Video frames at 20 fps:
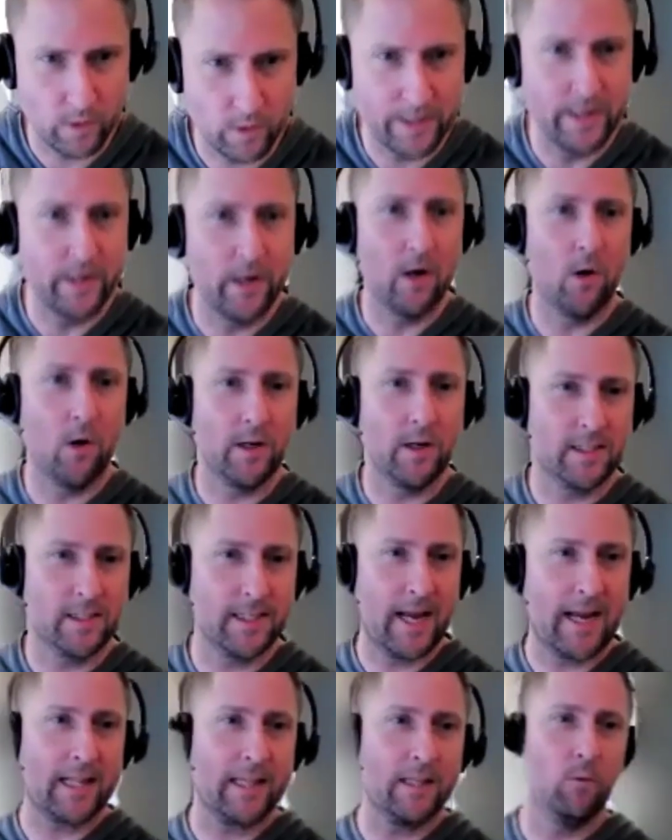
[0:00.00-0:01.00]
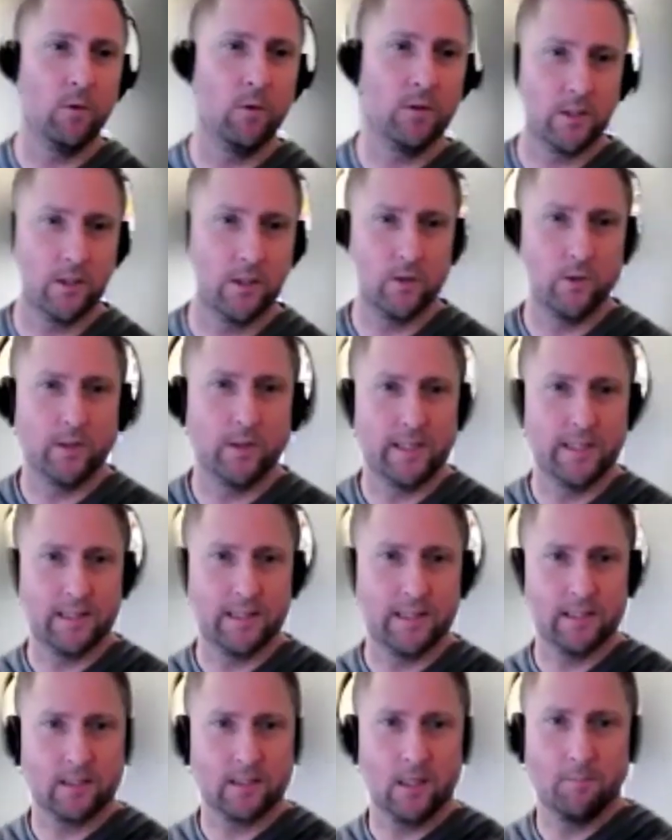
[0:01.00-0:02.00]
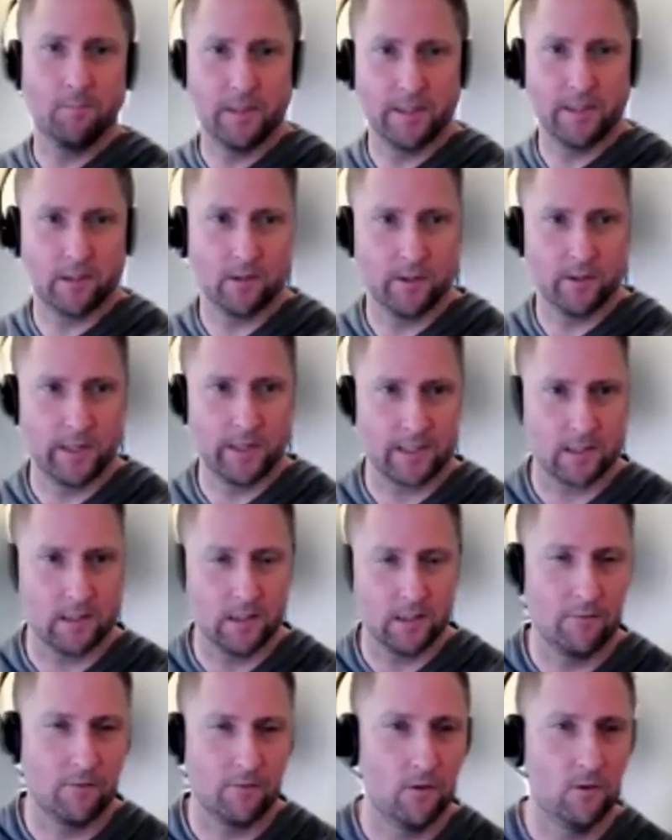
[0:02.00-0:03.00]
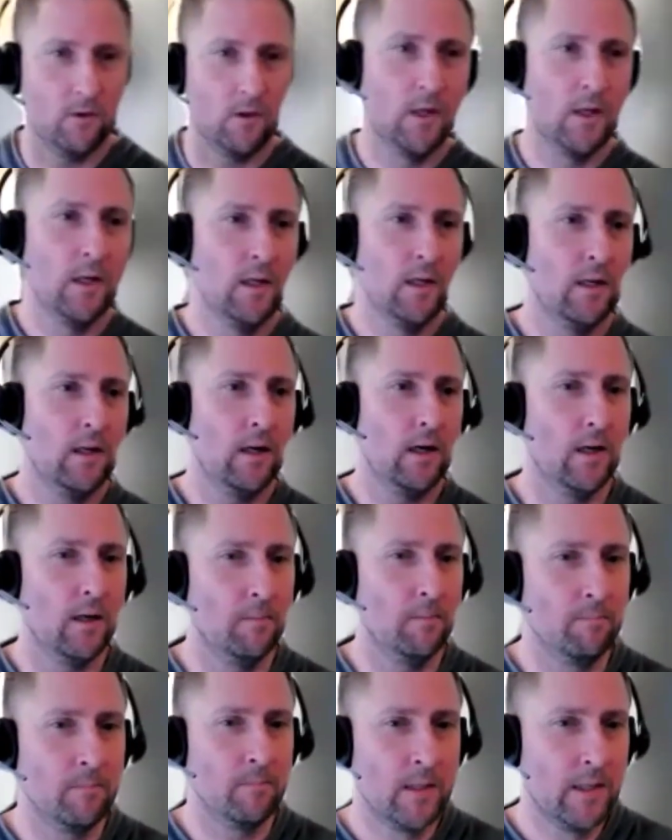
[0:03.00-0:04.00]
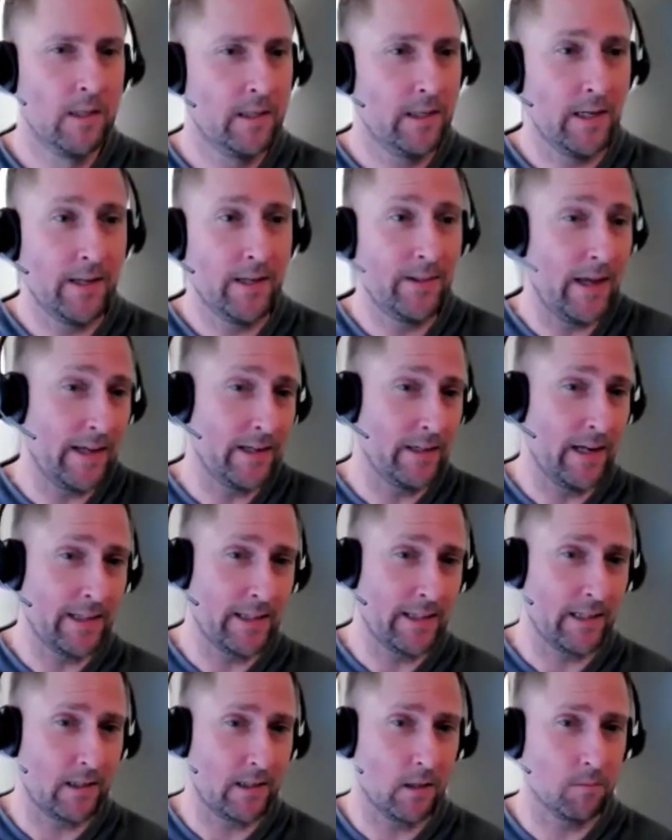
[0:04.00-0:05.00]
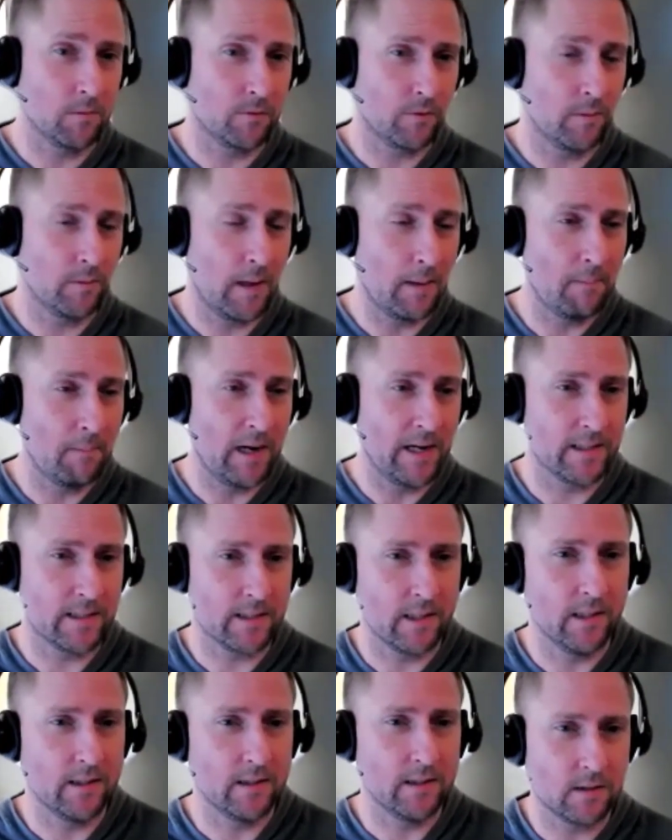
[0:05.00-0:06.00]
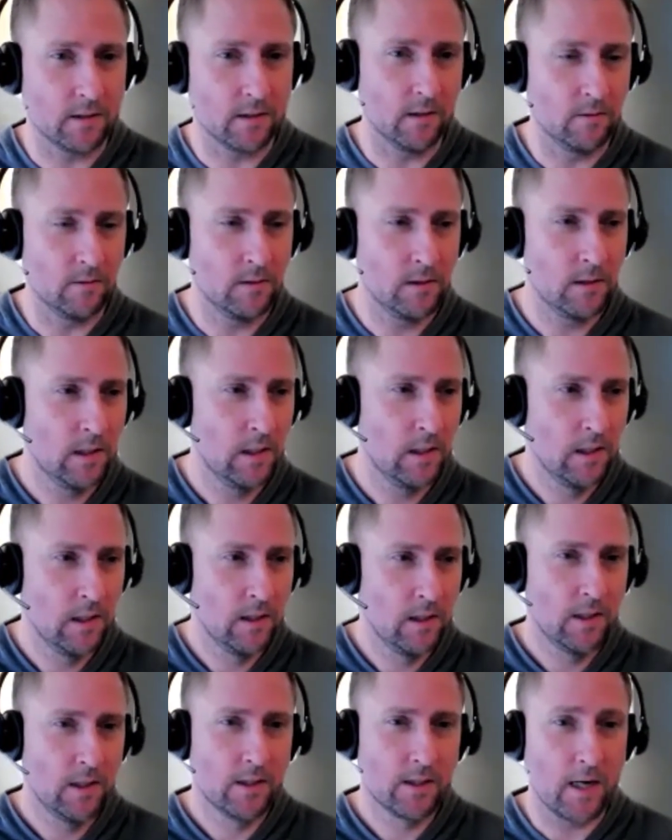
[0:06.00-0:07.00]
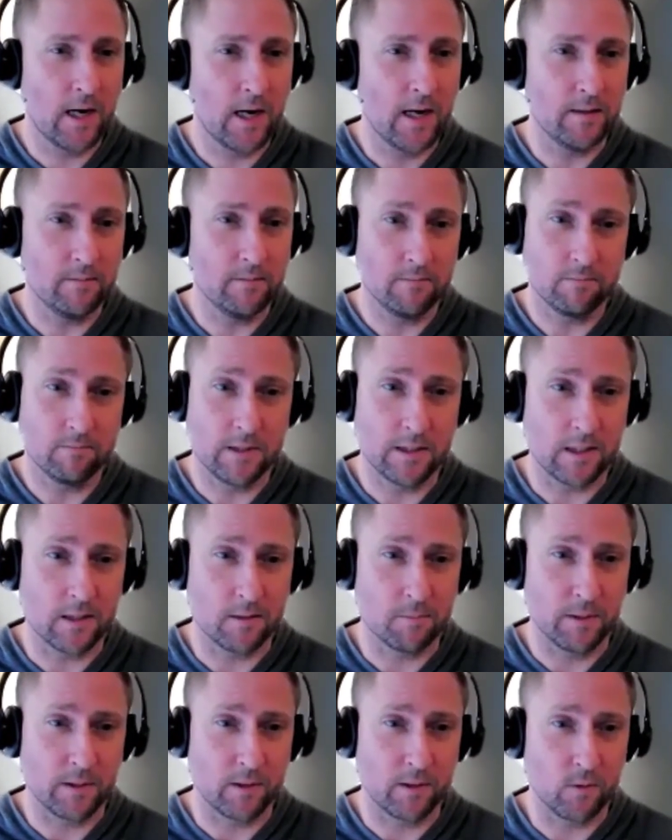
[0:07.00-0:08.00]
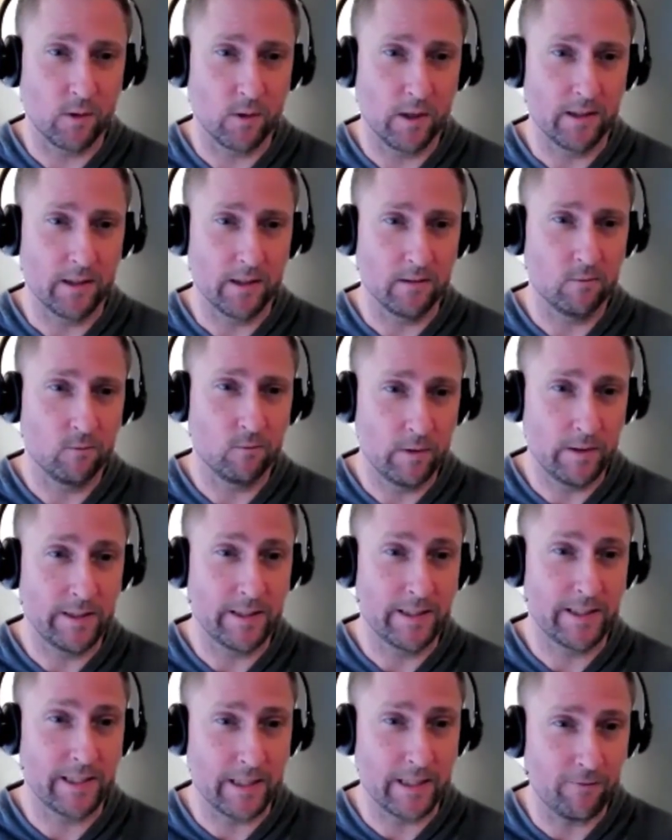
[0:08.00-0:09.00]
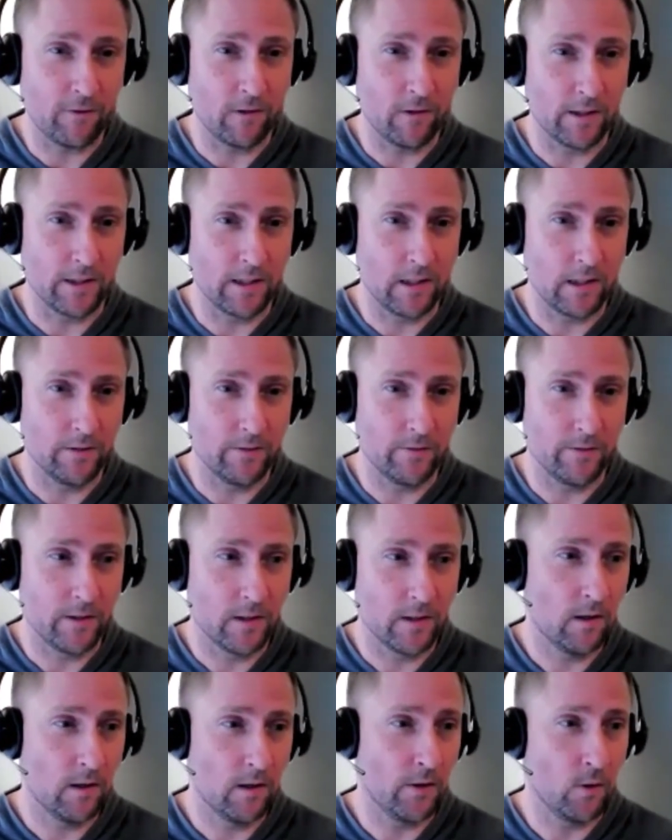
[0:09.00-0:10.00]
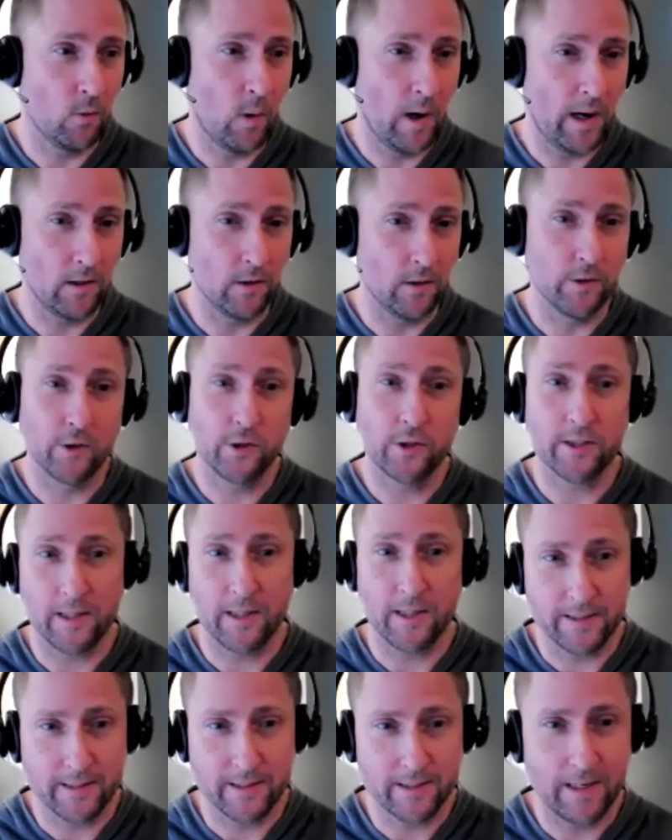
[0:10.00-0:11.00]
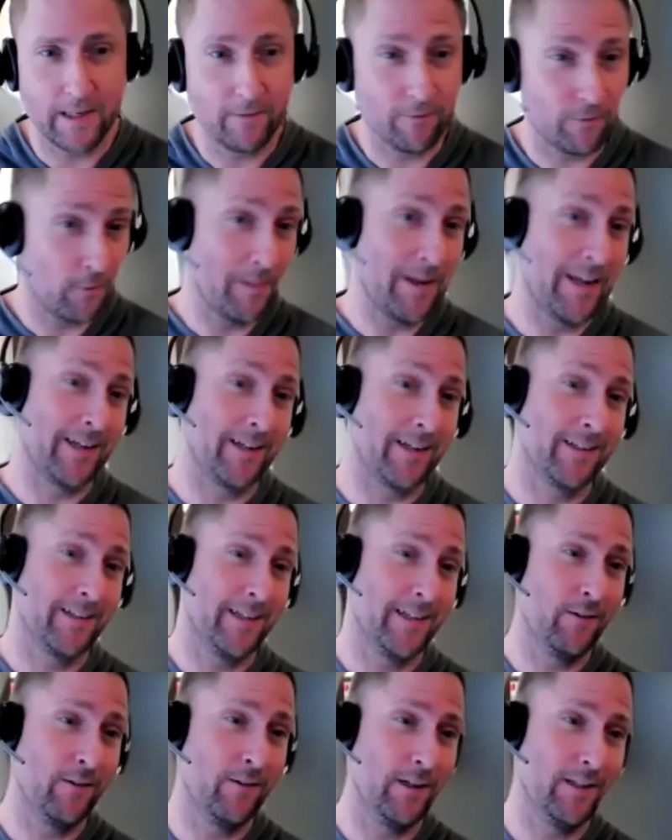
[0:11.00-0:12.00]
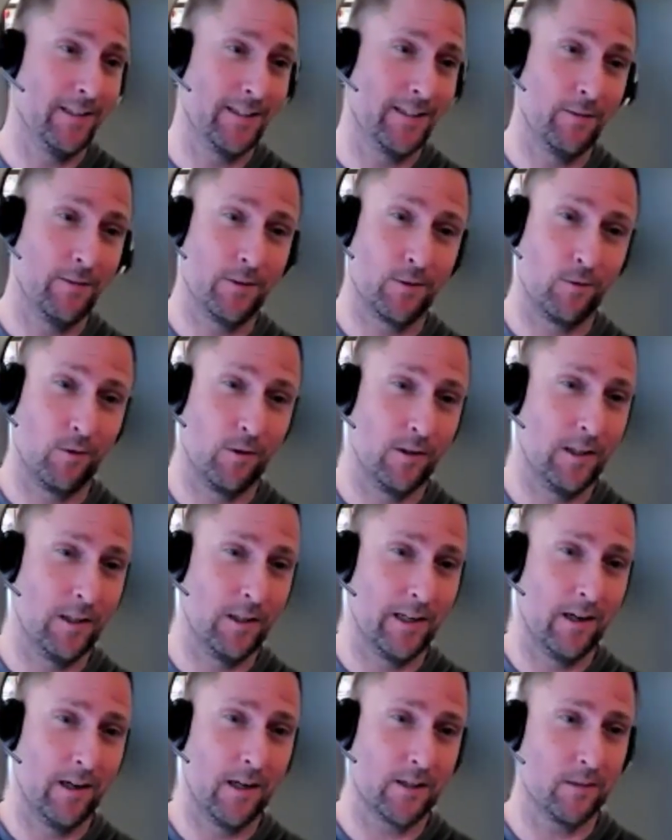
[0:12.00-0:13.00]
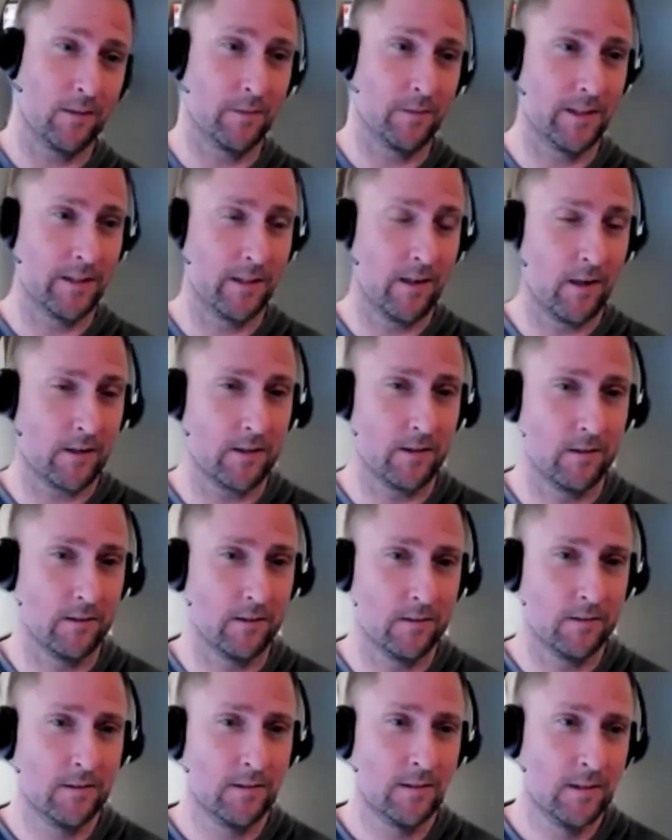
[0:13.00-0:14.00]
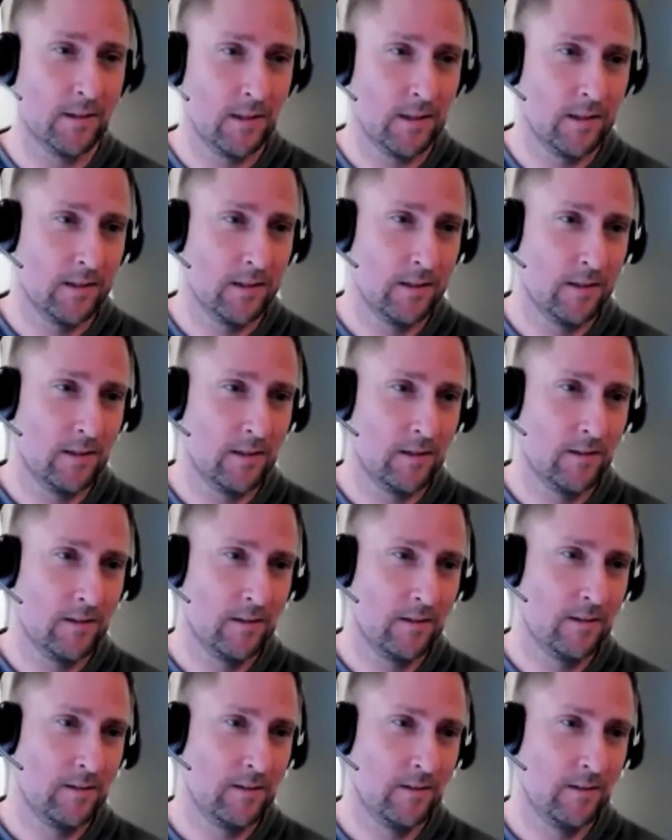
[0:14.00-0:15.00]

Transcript: We know exactly what to do to get this company to the next level. And that, I think, comes from that mindset. So Scott, this has been great. We definitely lived on the wilder side today. For me, anyways, it was really awesome to talk to you.